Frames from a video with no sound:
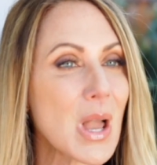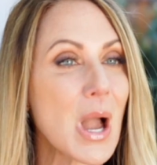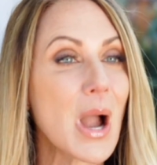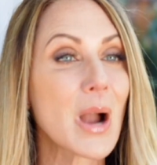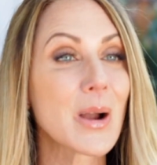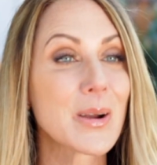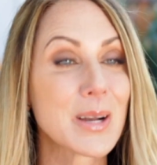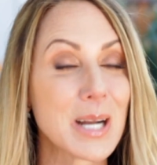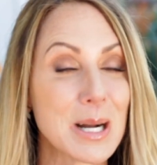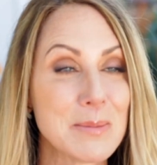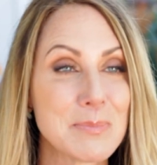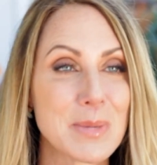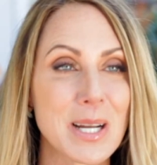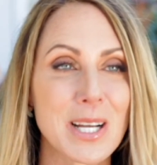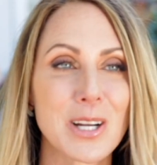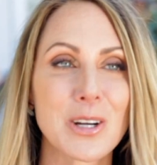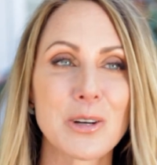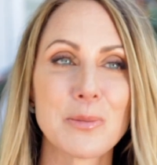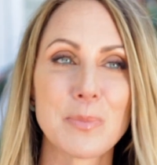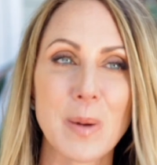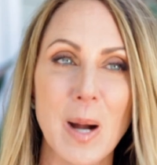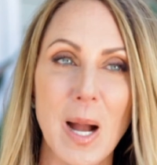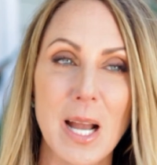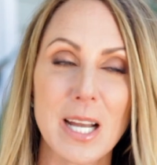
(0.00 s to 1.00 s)
Our gut
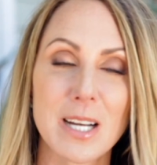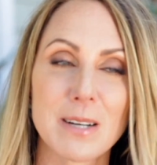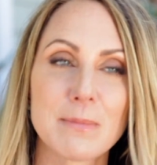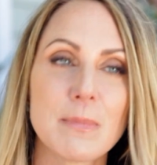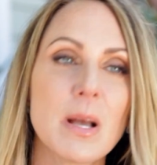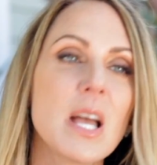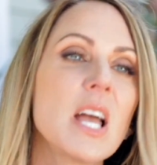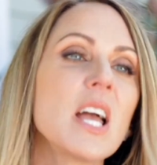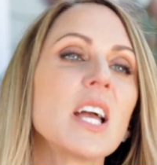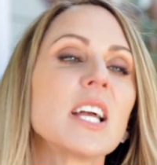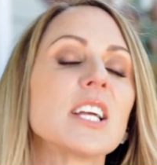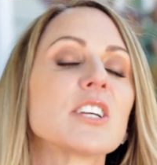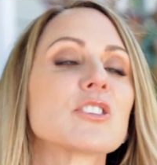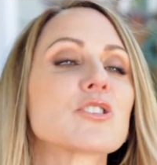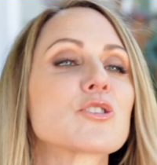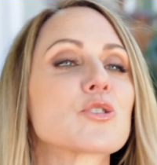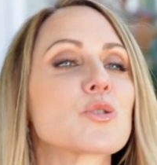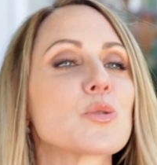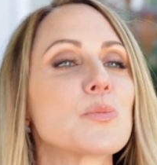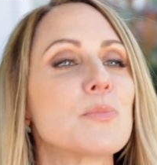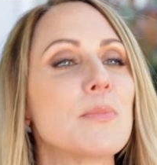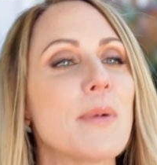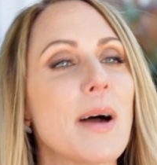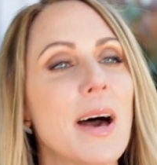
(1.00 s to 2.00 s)
microbiome is
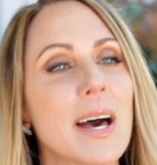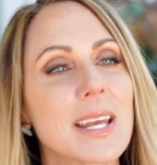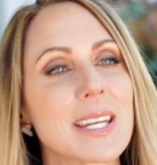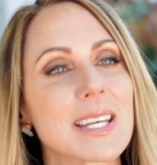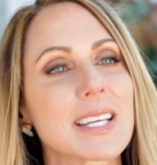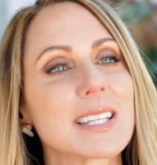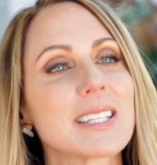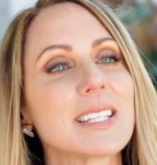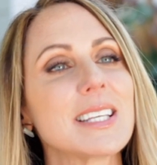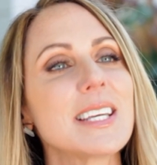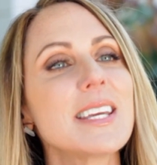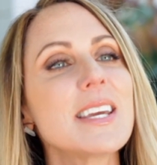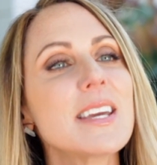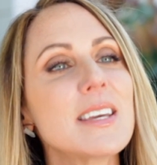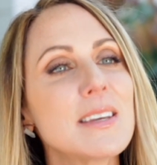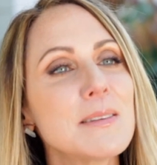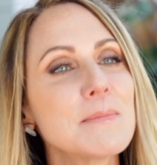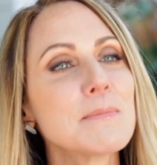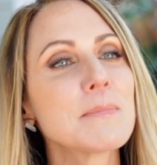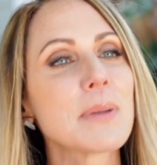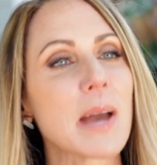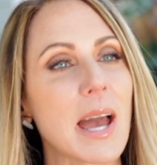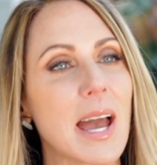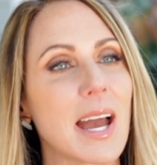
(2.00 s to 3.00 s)
dramatically
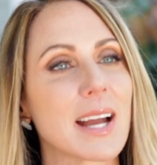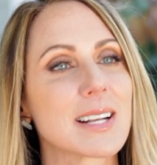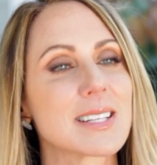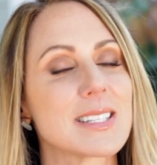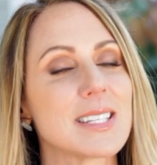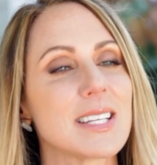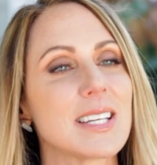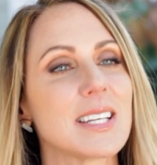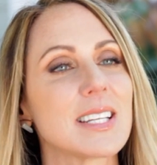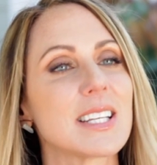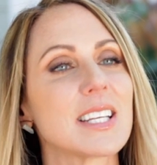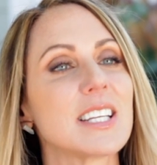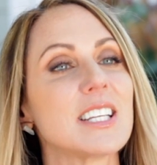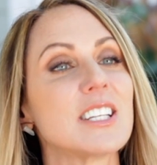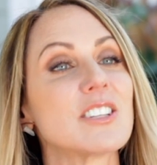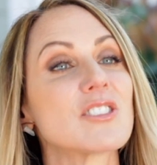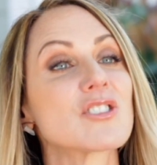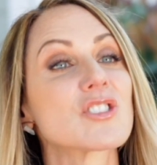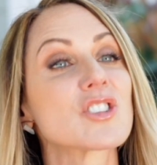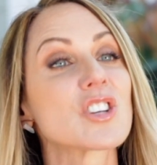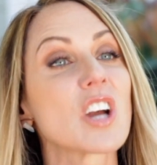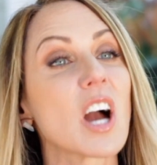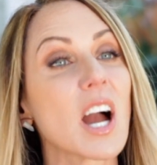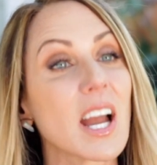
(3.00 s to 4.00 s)
impacted
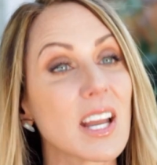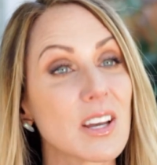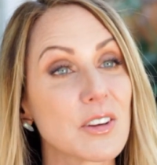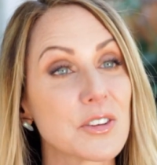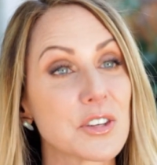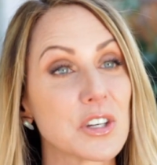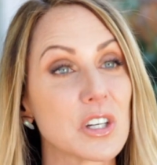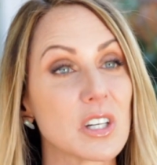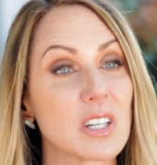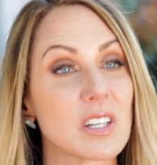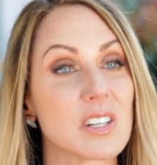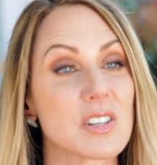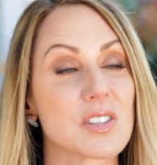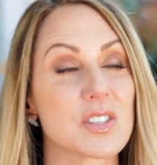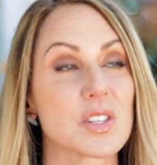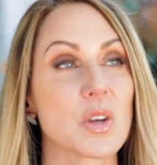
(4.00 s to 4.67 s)
in childhood.